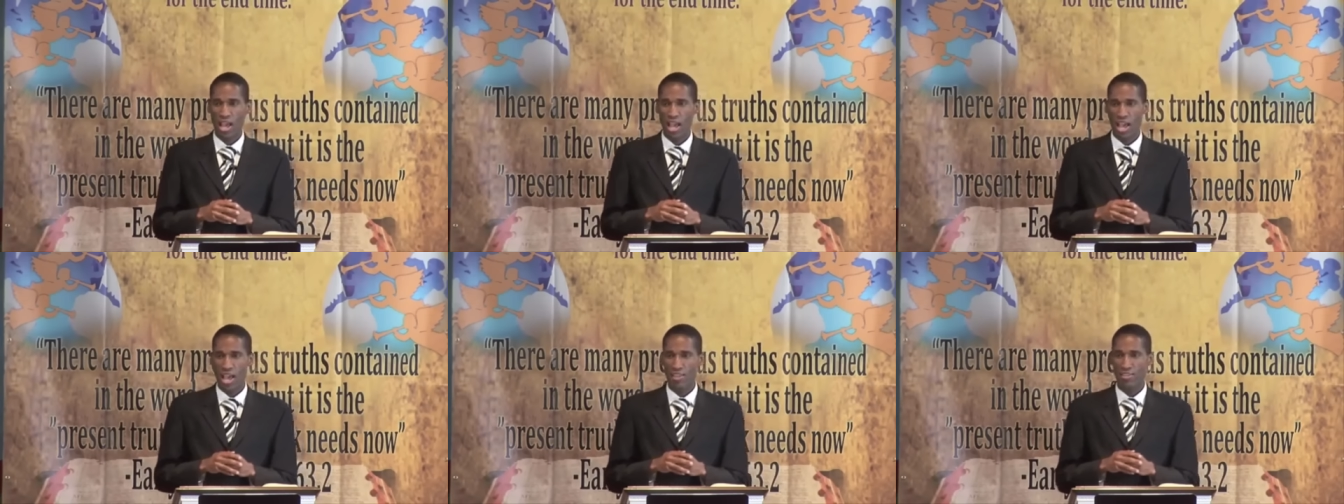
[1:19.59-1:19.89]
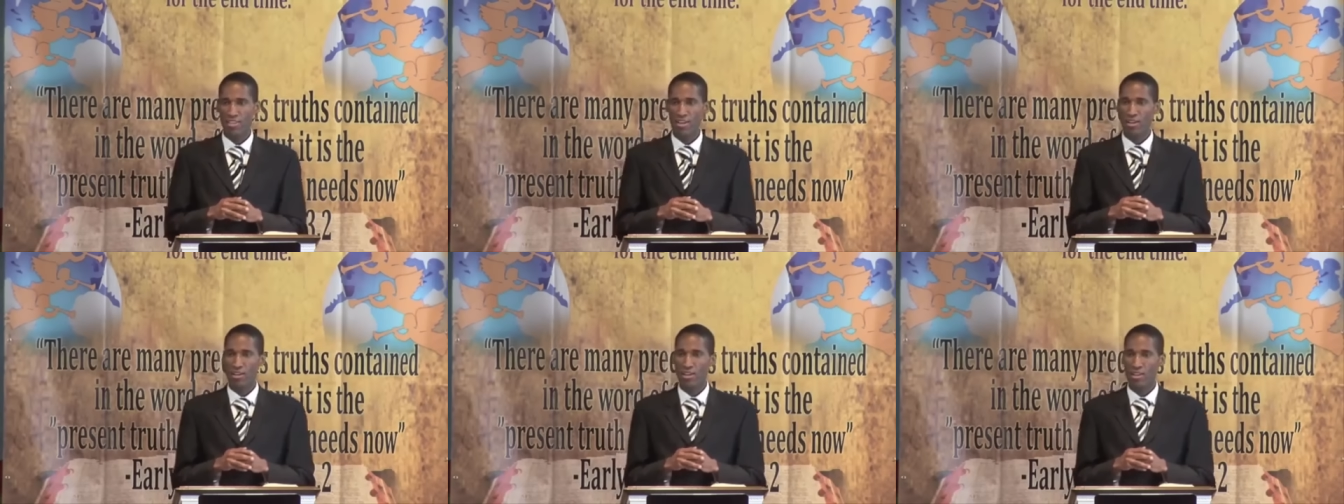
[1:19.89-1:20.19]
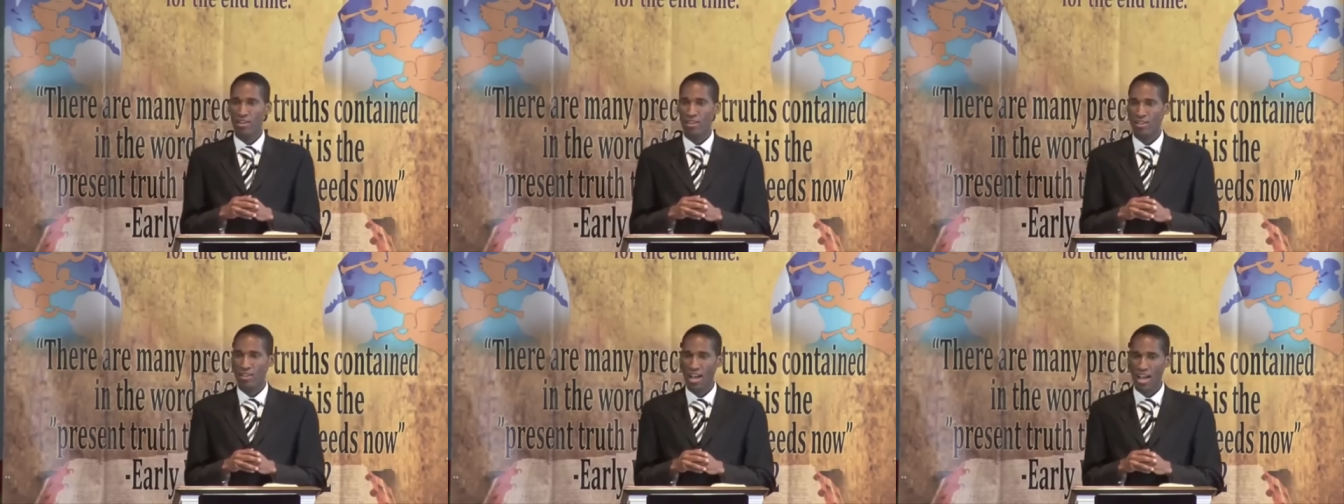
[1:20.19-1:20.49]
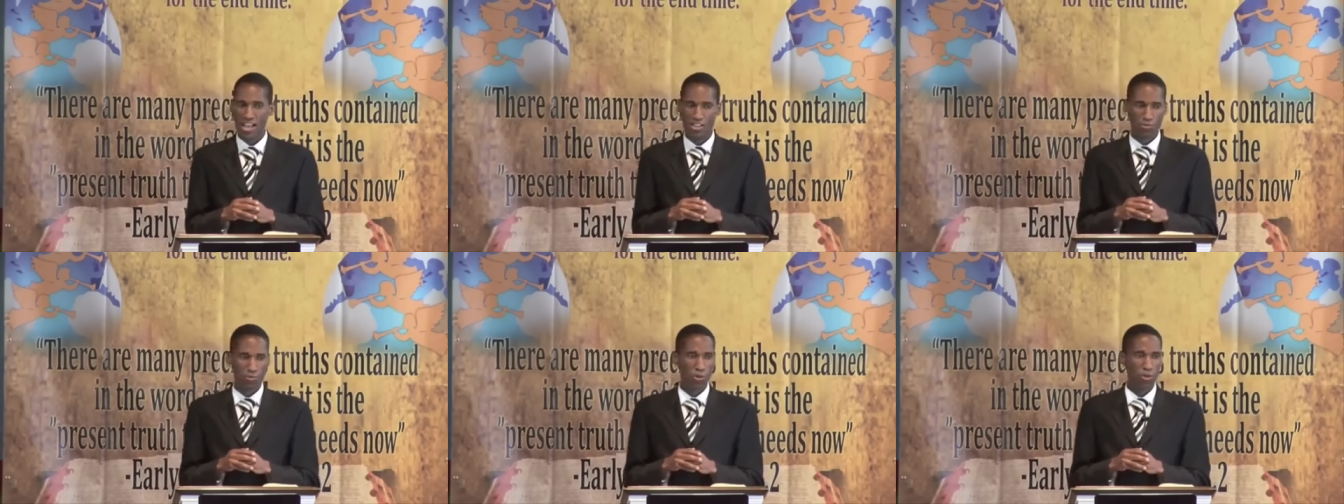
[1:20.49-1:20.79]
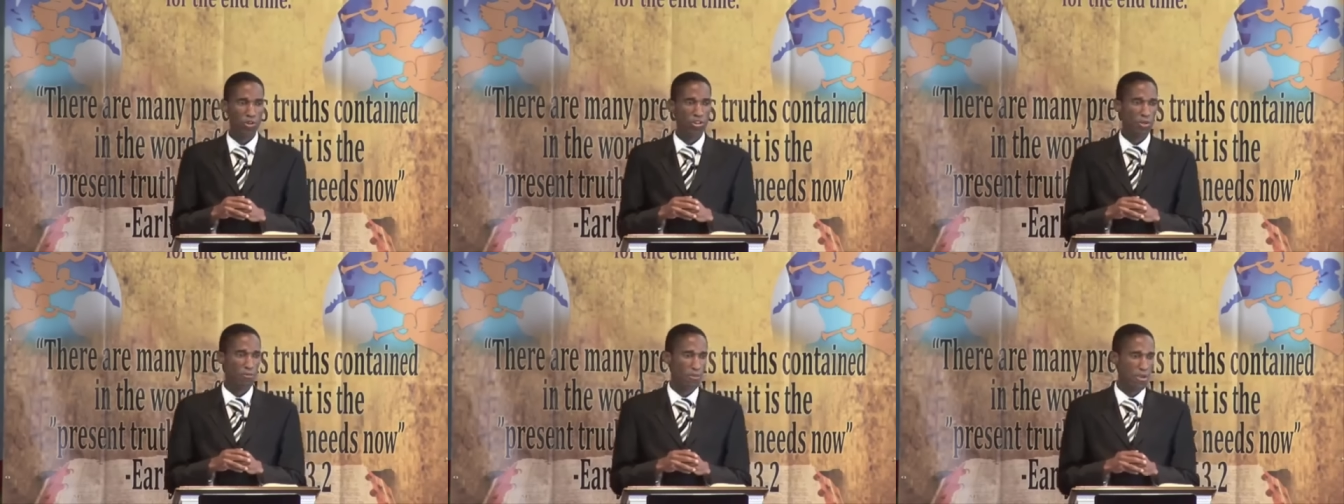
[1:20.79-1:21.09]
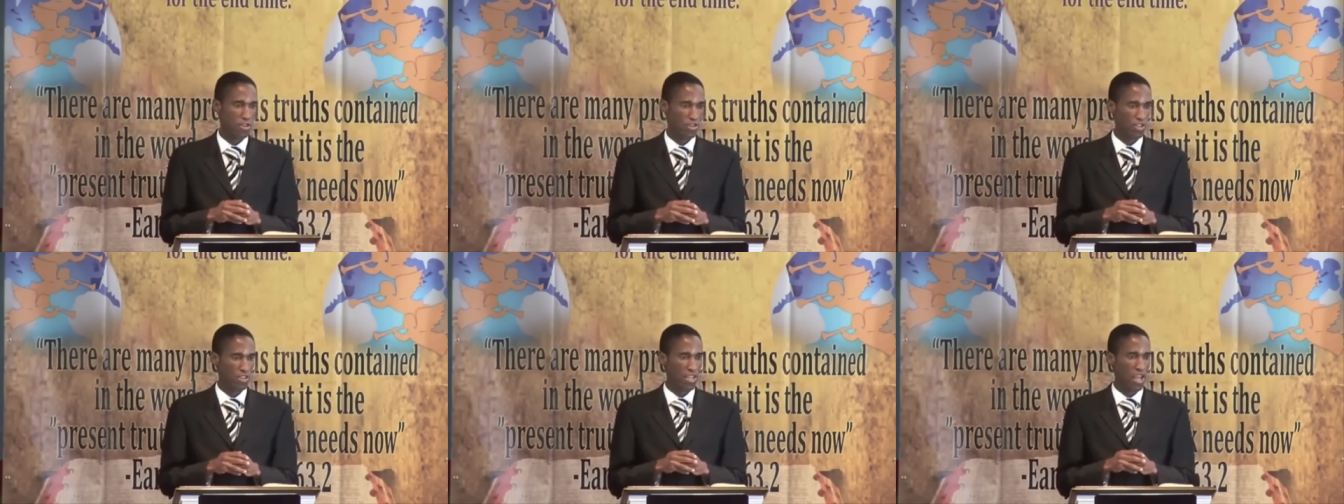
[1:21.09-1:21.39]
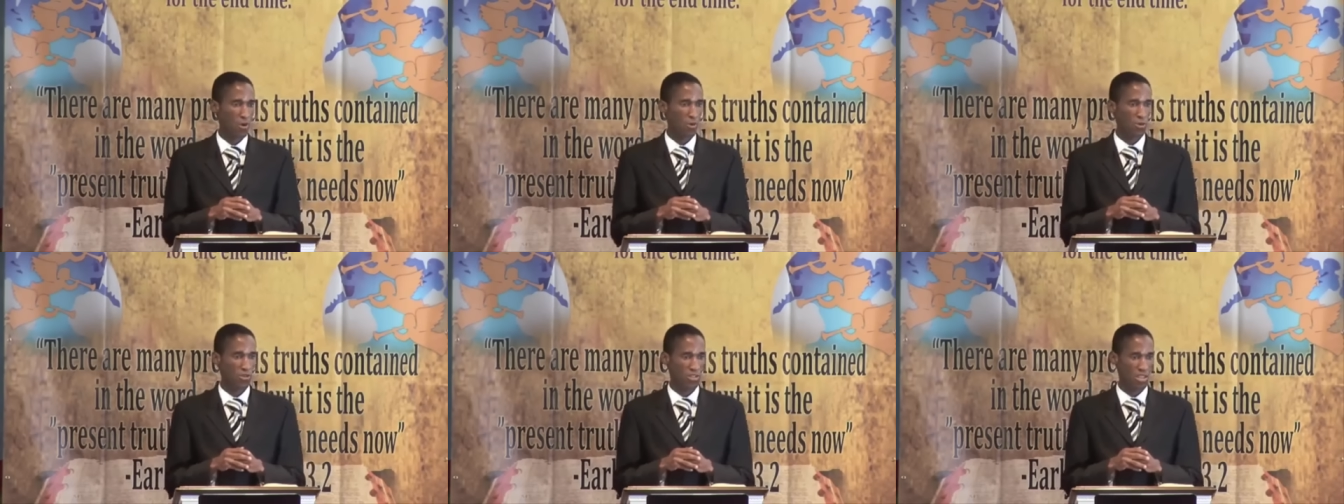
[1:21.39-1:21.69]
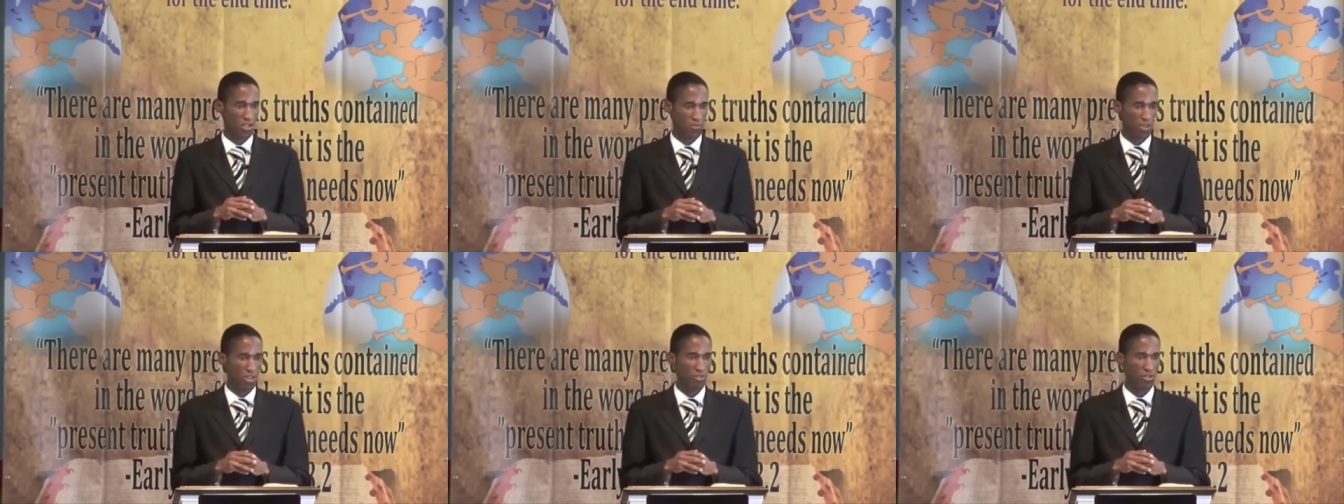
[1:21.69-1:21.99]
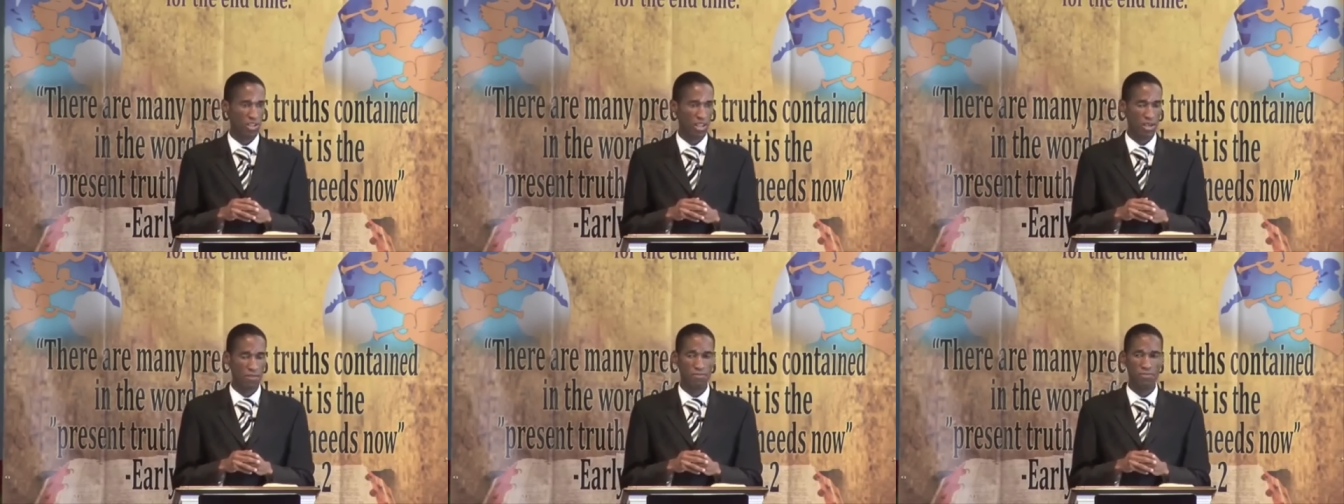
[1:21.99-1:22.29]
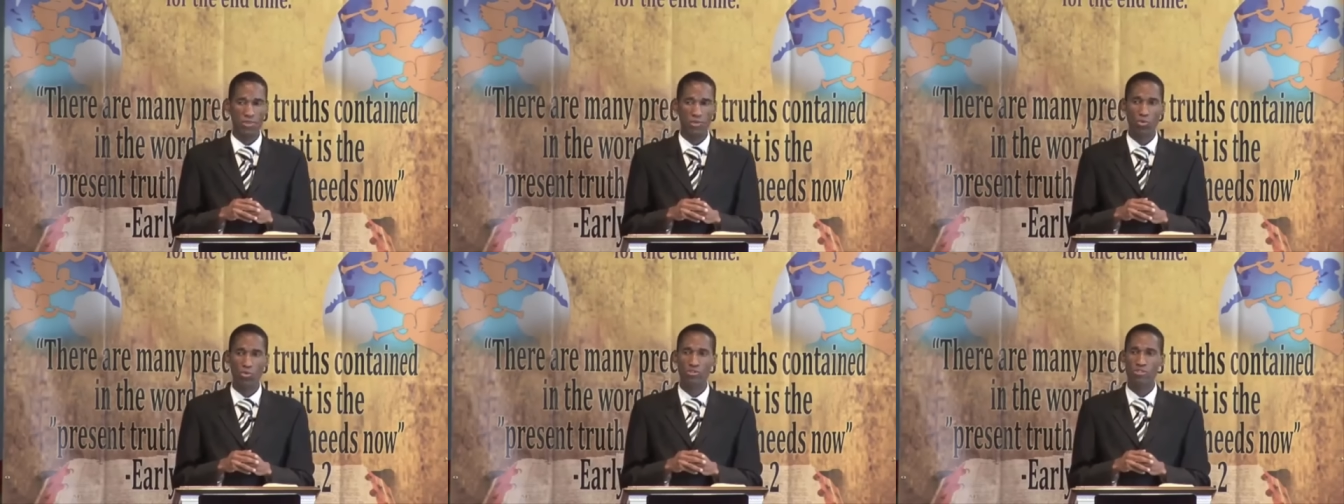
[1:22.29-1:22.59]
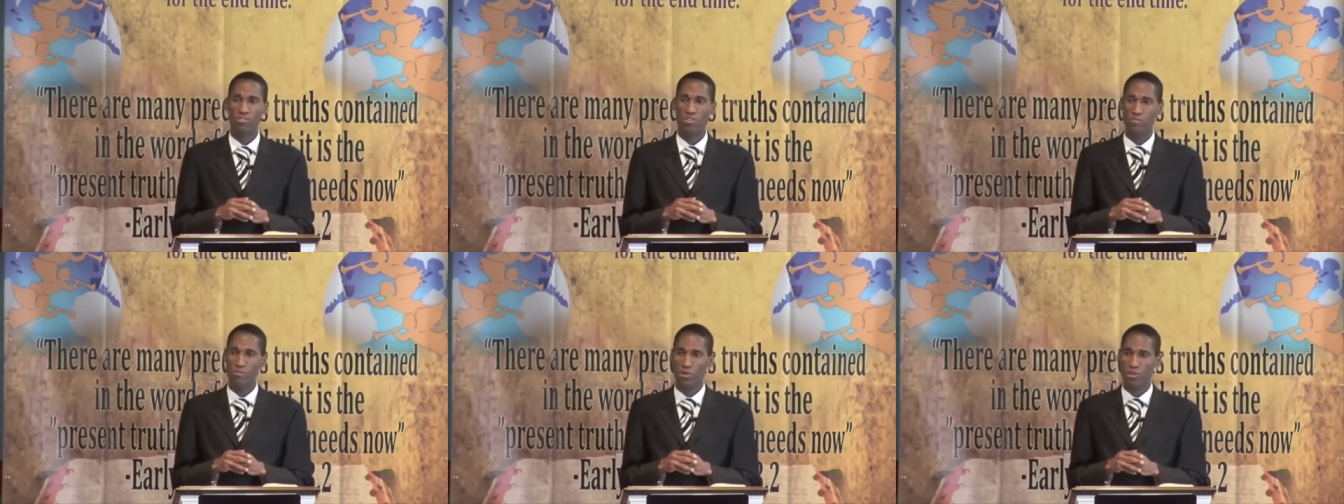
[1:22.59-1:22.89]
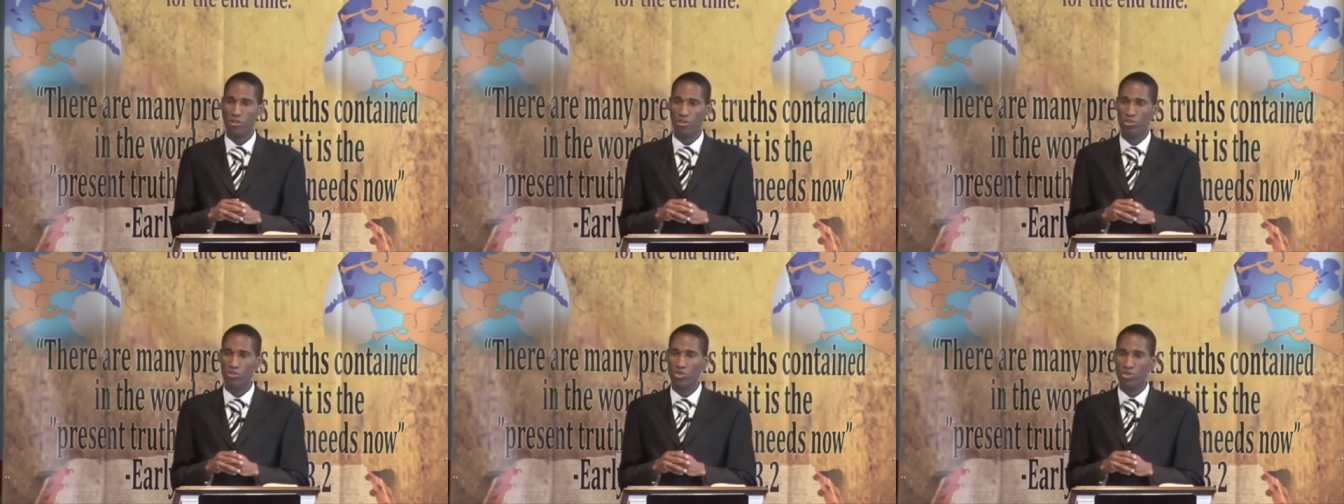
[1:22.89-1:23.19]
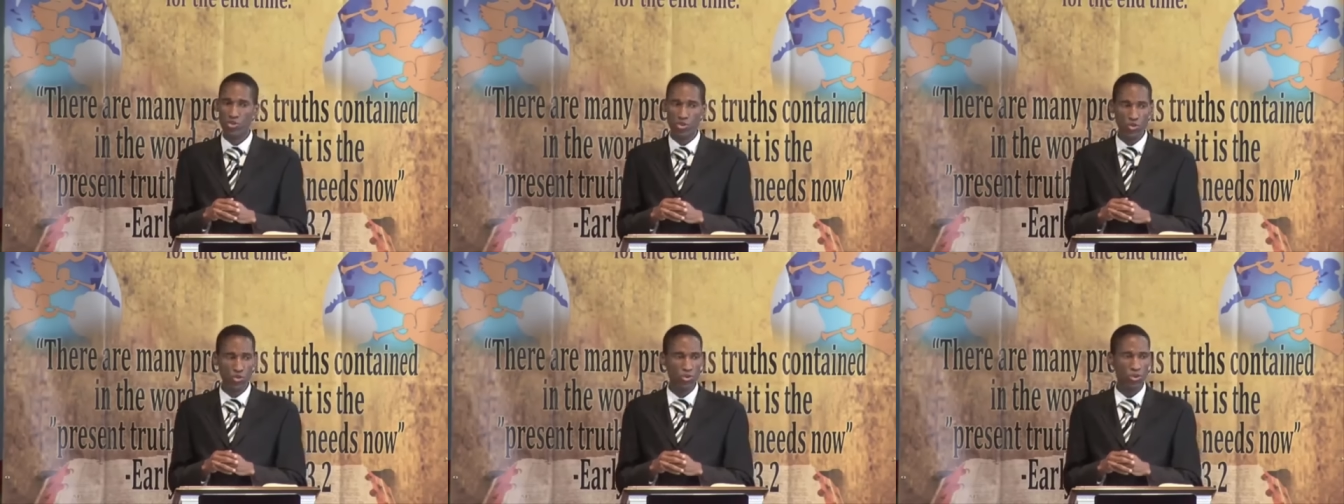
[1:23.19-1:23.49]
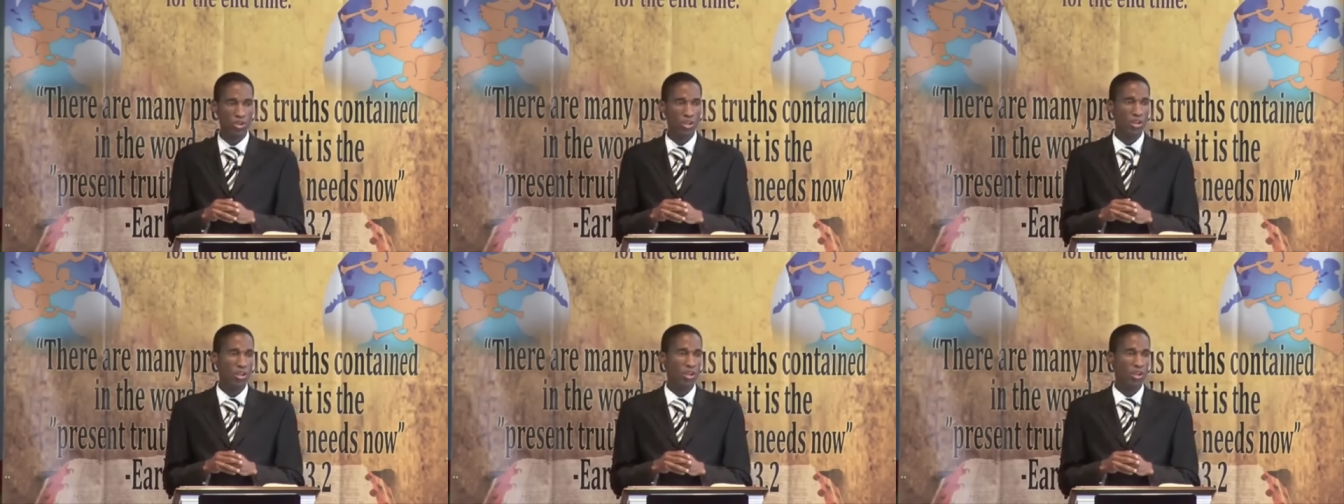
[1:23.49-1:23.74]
And the gospel commission that was given to them was similar to